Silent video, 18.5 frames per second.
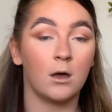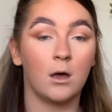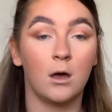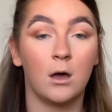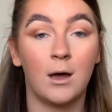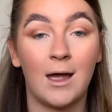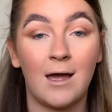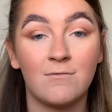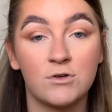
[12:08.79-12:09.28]
I
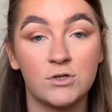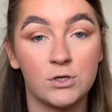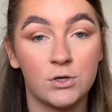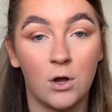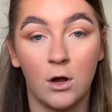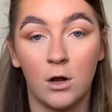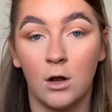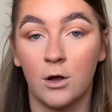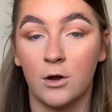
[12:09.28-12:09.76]
haven't done
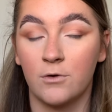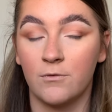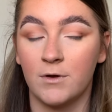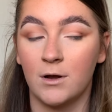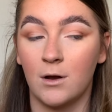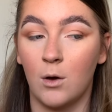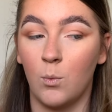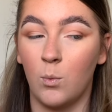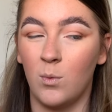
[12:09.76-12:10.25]
eyeliner in
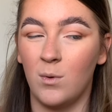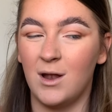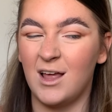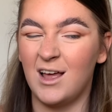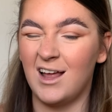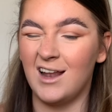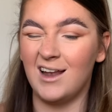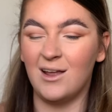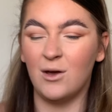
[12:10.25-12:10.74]

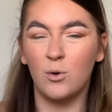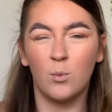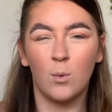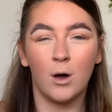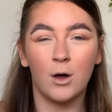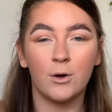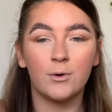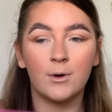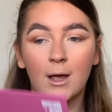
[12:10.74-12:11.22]
a little
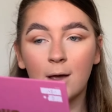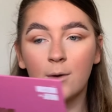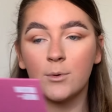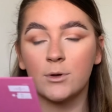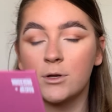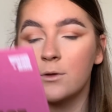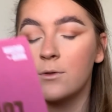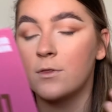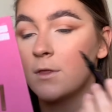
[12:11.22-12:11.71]
while now, I
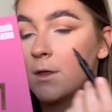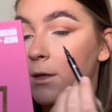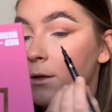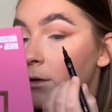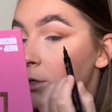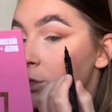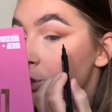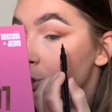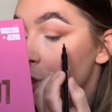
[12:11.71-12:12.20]
don't think,
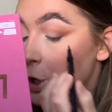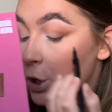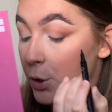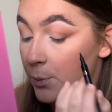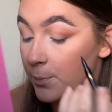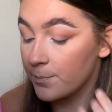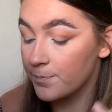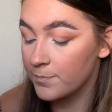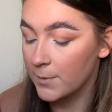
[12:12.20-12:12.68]
so
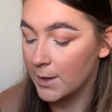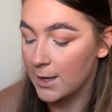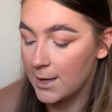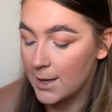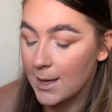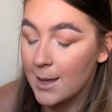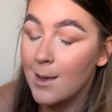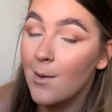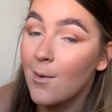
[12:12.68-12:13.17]

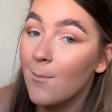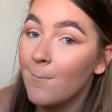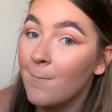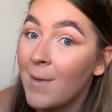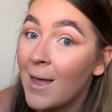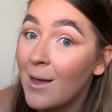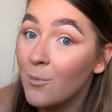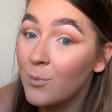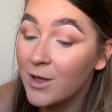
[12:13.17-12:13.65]

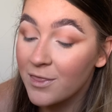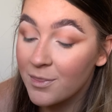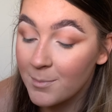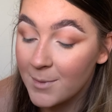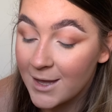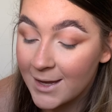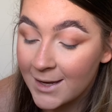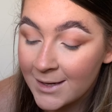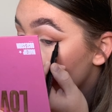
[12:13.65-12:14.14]
bear with
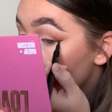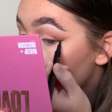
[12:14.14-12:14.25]
me.